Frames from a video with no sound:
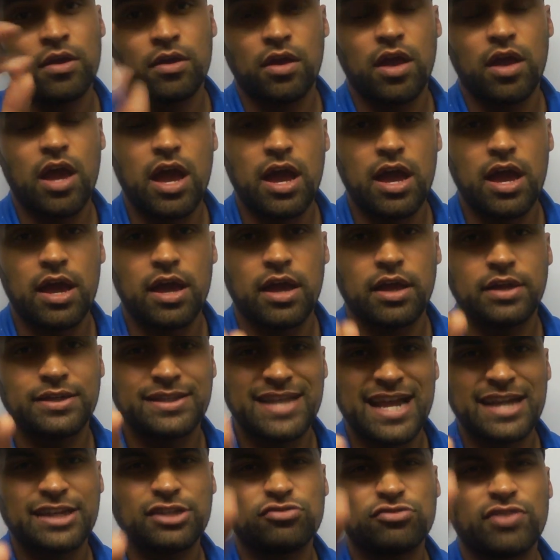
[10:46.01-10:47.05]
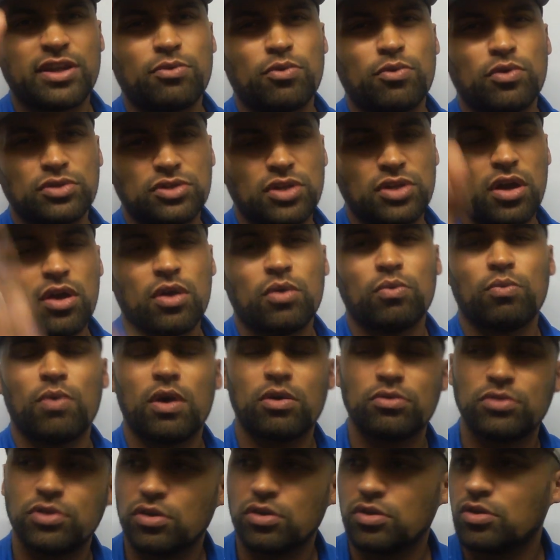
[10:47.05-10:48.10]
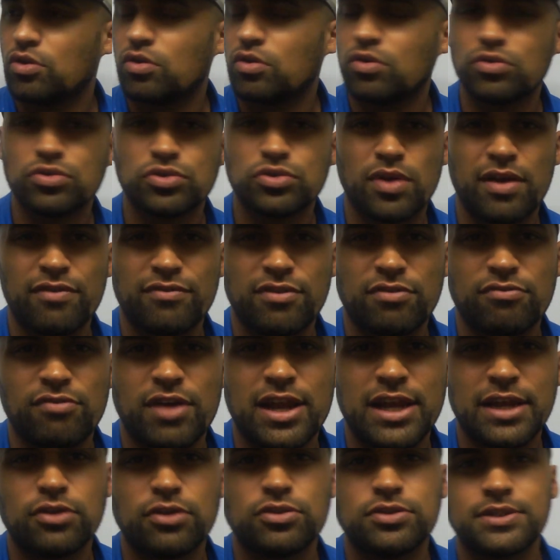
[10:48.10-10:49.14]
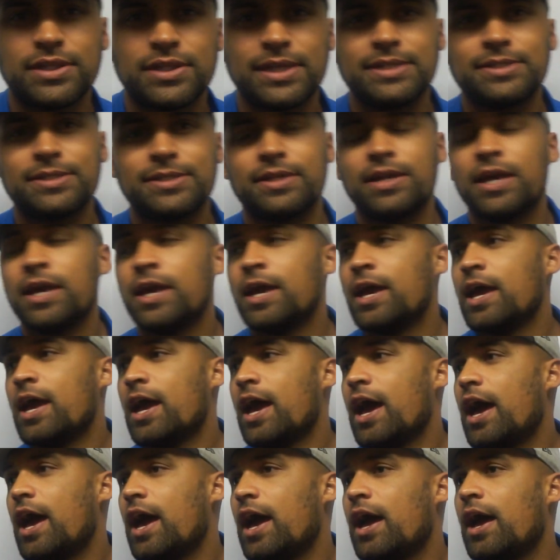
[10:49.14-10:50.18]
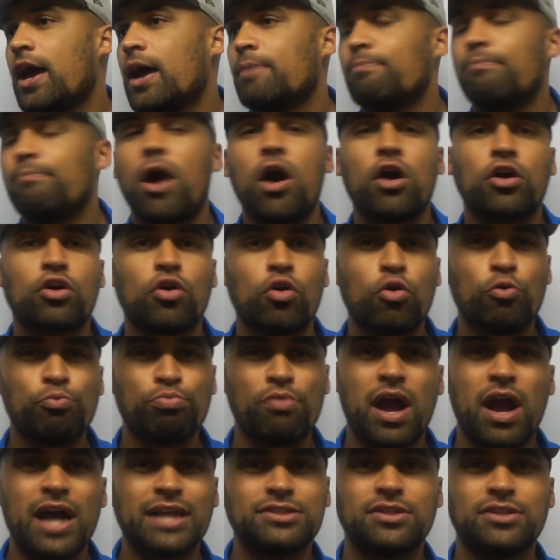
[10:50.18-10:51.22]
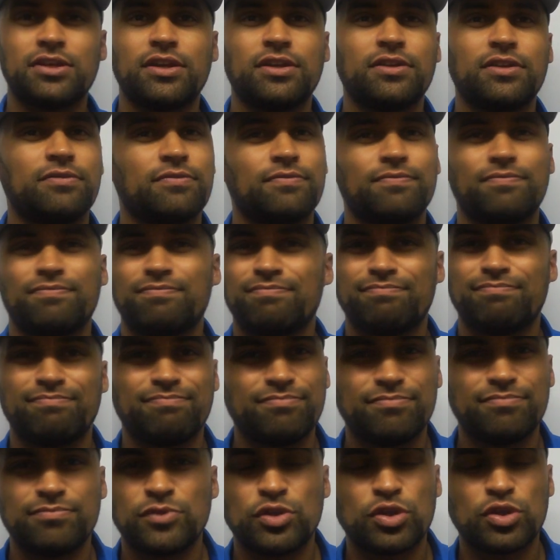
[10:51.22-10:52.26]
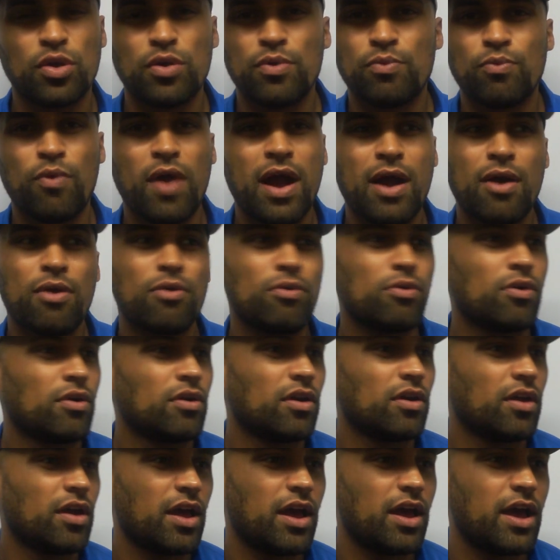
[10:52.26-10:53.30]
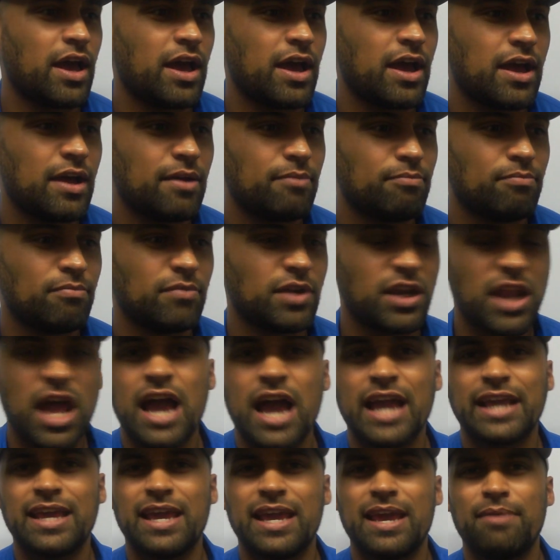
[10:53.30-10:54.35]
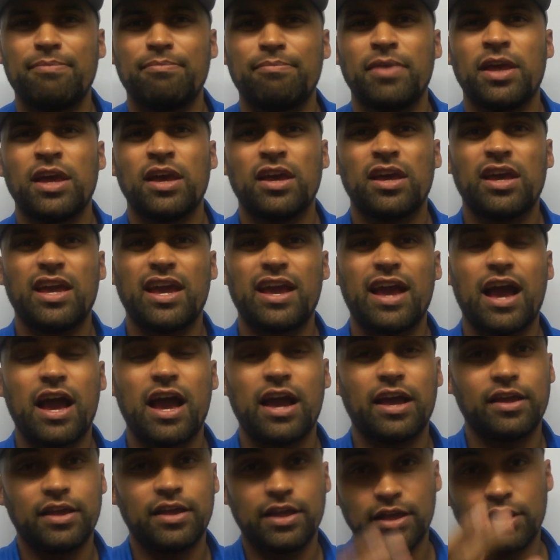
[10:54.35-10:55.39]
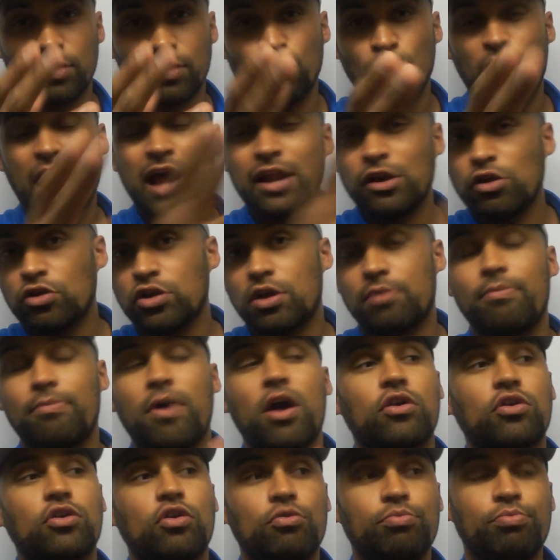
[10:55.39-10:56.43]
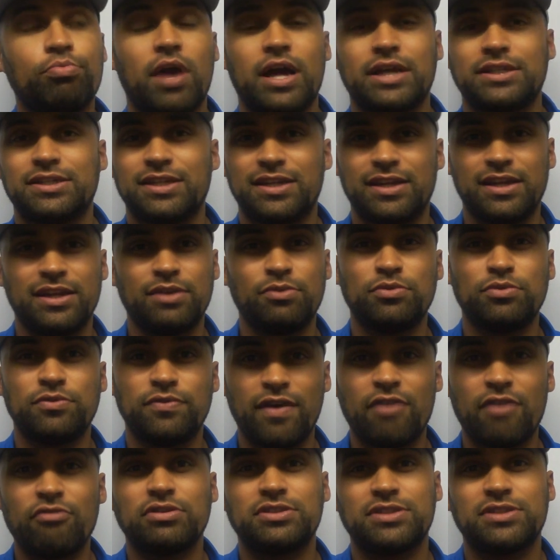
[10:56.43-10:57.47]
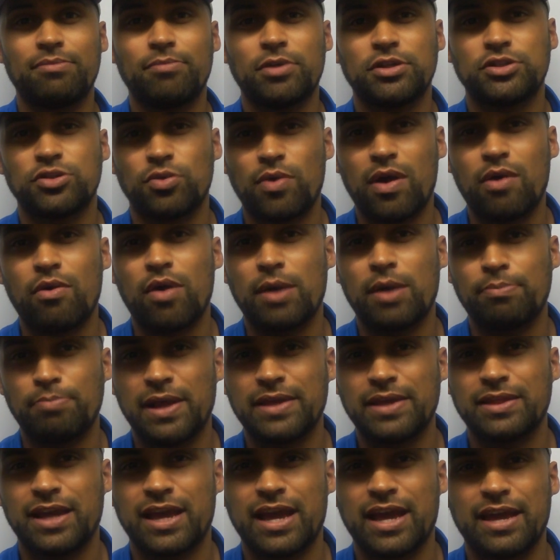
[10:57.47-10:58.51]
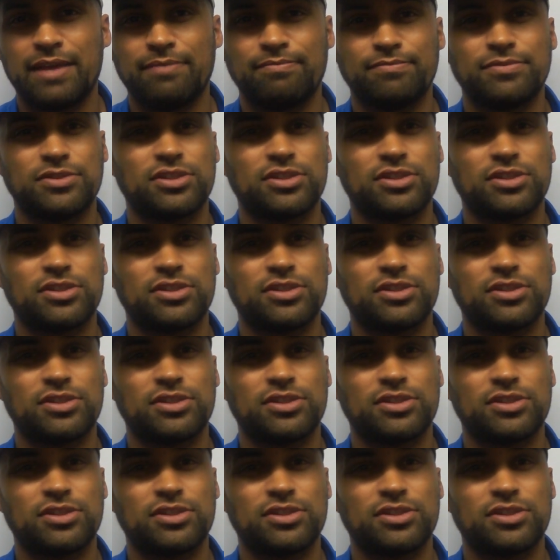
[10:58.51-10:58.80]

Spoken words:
Danny Drinkwater, well done, also having a really good season. Mark Albrighton, doing well, like him. Well, I look at Mark Albrighton and he was very similar to how I play the game.